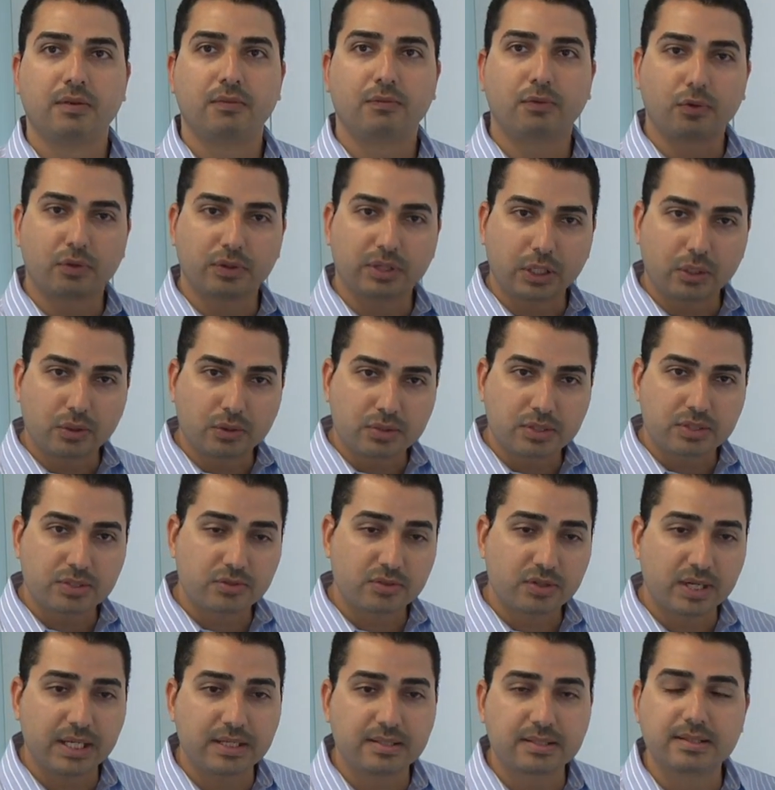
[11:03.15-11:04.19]
For the
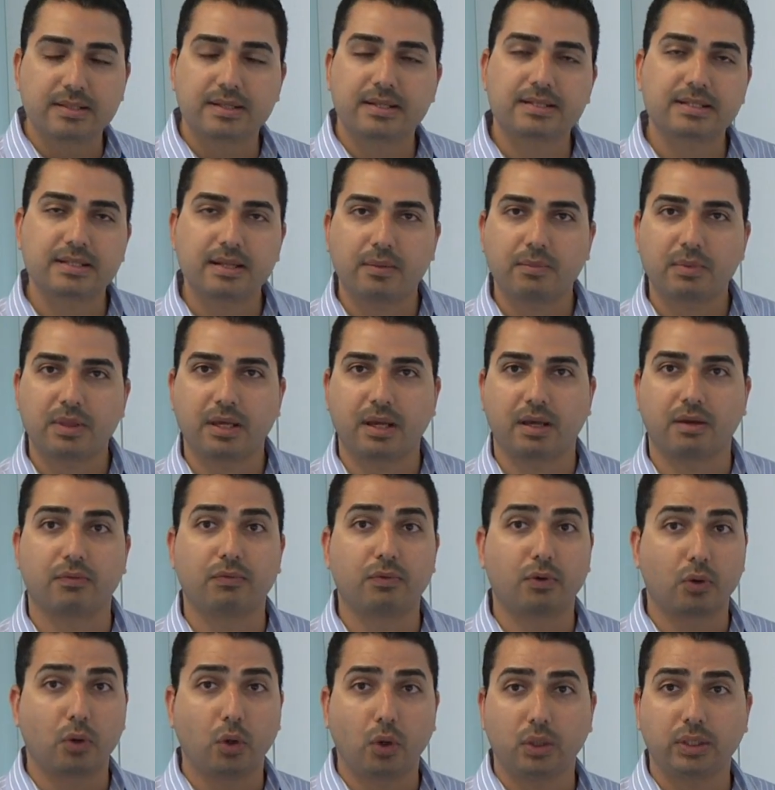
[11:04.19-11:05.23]
constraints, the same thing.
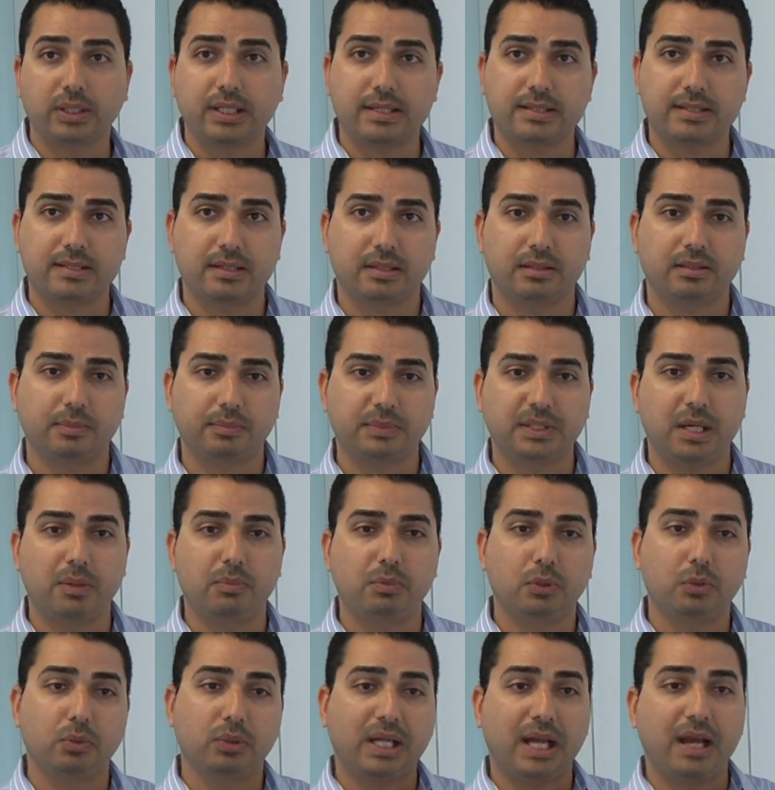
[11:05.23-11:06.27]
For hold and setup
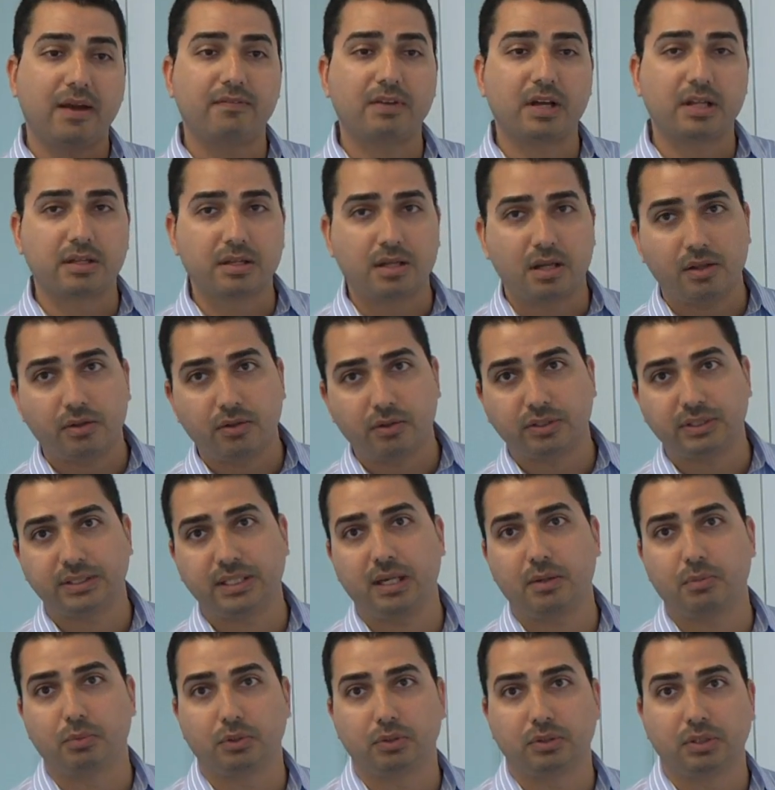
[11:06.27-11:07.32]
table, we'll have another
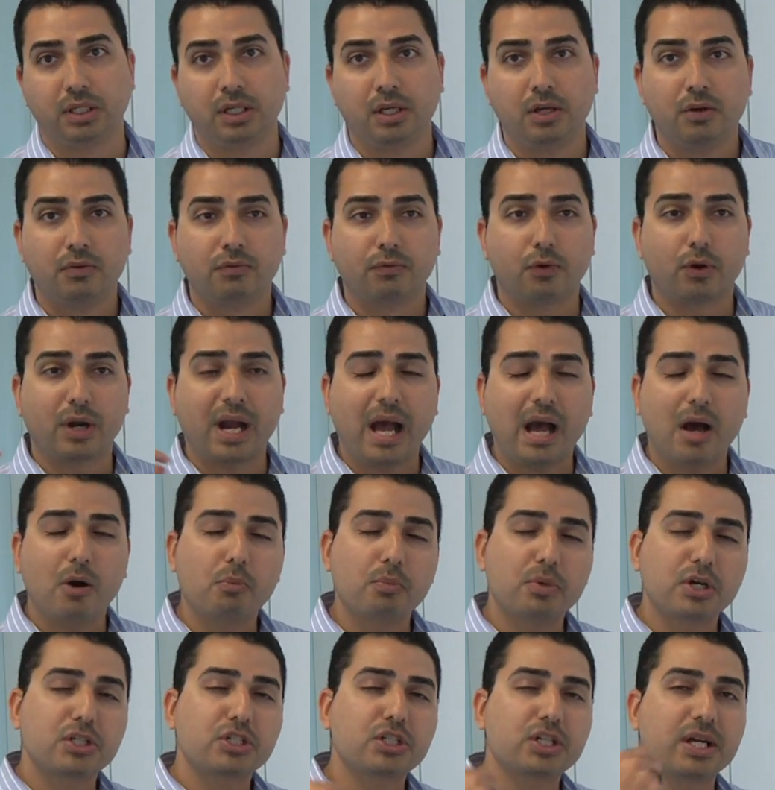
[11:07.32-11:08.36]
table for how
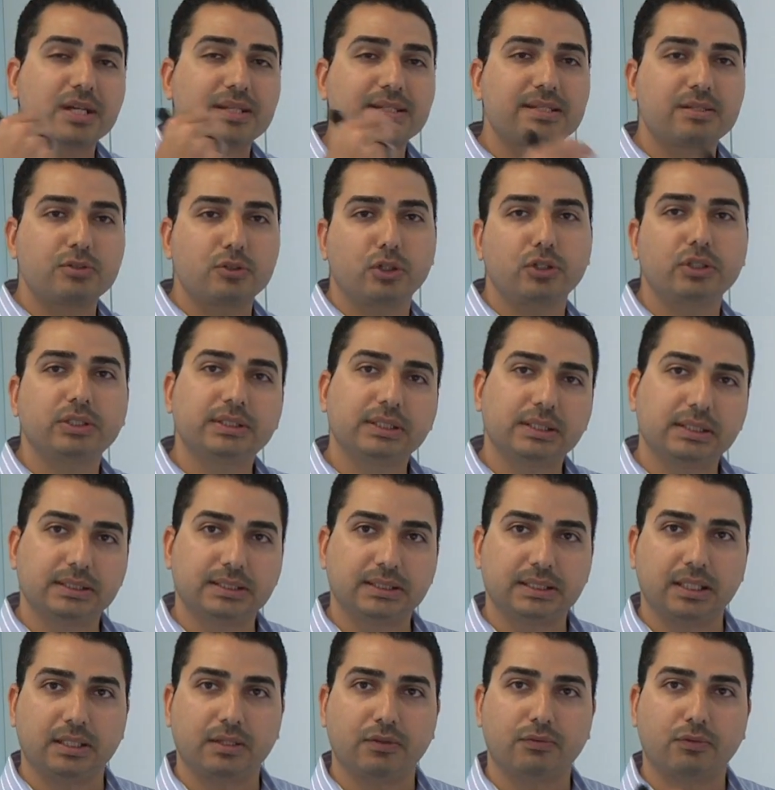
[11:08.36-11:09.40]
much
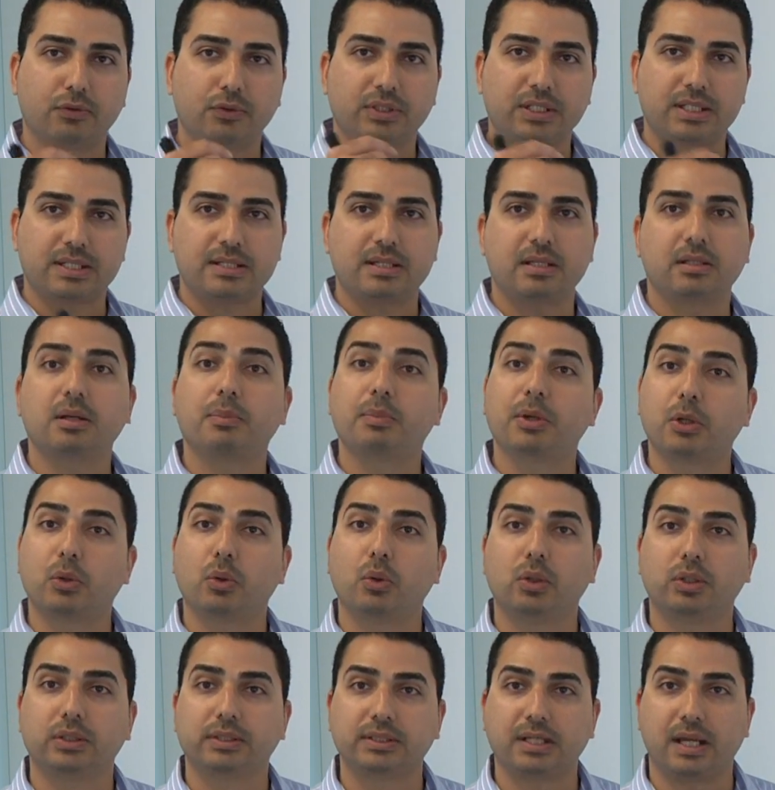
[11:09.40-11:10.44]
uncertainty for the setup and
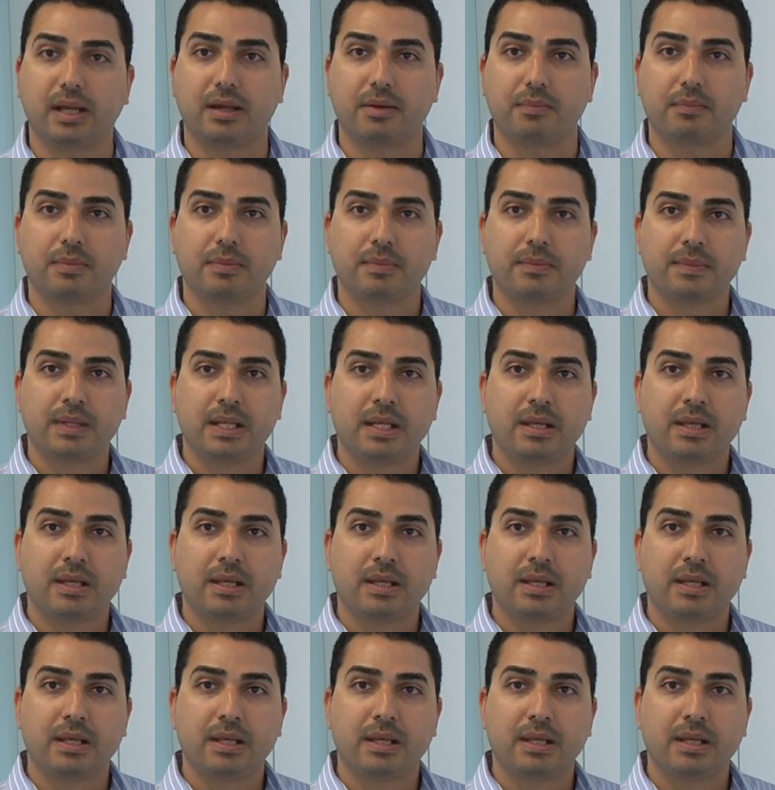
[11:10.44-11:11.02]
hold time.